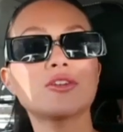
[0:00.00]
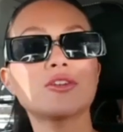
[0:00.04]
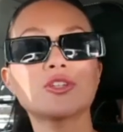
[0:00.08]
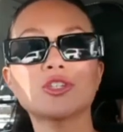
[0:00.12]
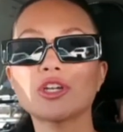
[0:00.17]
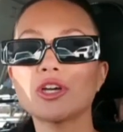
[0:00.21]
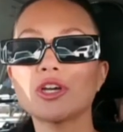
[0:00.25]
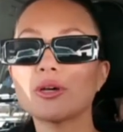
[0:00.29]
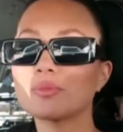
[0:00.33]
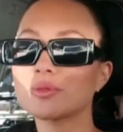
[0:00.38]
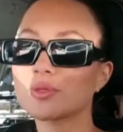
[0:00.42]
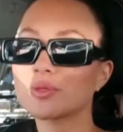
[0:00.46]
The
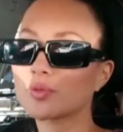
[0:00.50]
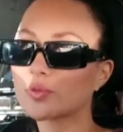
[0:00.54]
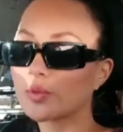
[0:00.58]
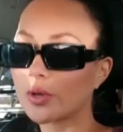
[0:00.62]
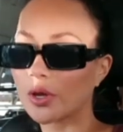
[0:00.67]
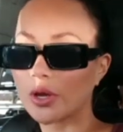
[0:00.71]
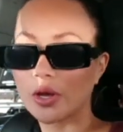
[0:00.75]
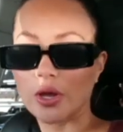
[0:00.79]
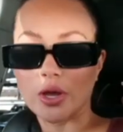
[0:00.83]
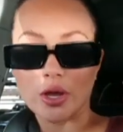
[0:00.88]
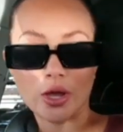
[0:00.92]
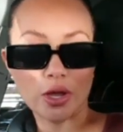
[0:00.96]
shops
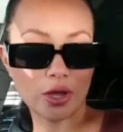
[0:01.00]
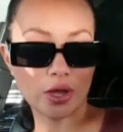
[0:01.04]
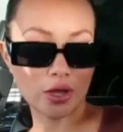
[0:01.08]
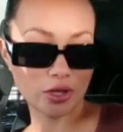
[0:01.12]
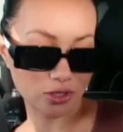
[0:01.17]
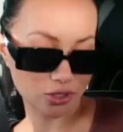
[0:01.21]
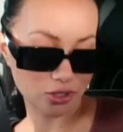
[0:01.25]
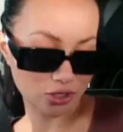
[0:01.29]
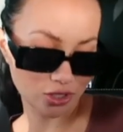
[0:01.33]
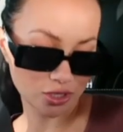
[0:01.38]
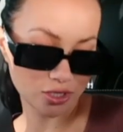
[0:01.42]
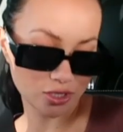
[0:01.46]
were
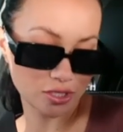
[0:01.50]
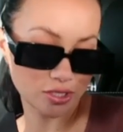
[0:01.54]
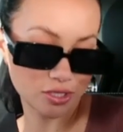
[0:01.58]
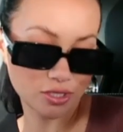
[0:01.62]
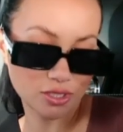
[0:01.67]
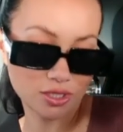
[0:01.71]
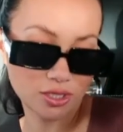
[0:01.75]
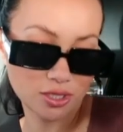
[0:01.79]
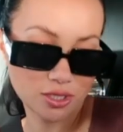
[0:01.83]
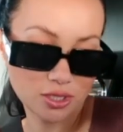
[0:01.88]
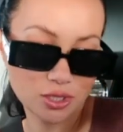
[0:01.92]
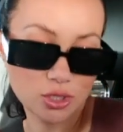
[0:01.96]

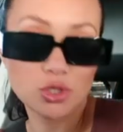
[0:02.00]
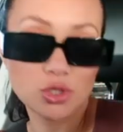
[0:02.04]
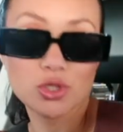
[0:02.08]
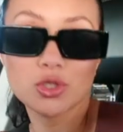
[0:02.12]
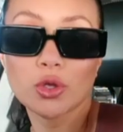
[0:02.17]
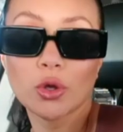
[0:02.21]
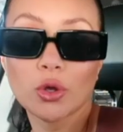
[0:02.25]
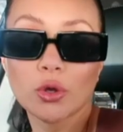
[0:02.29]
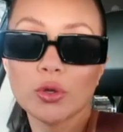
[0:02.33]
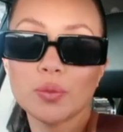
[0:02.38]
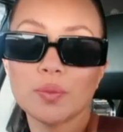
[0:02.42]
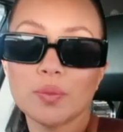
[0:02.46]
just
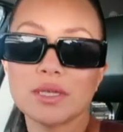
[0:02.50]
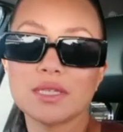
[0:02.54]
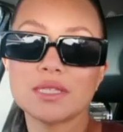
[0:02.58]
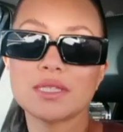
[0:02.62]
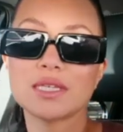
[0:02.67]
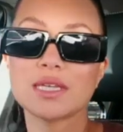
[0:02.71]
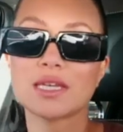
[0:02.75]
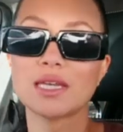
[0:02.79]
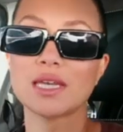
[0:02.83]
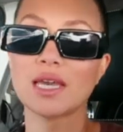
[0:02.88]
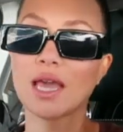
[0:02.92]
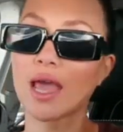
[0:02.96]
so
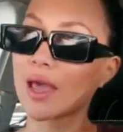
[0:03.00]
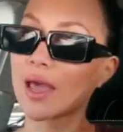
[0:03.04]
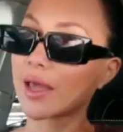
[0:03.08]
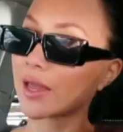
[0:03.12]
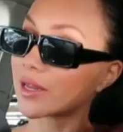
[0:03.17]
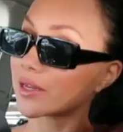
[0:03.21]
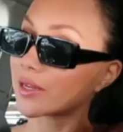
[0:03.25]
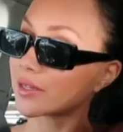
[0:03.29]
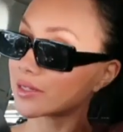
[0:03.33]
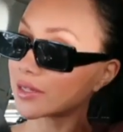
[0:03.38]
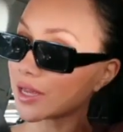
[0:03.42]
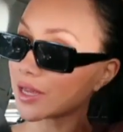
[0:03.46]
busy
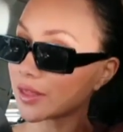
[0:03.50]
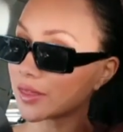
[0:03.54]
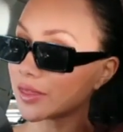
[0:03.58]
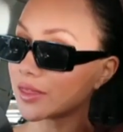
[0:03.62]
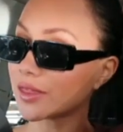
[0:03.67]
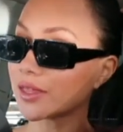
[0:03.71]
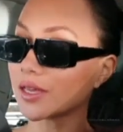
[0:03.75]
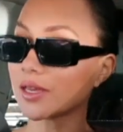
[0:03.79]
and I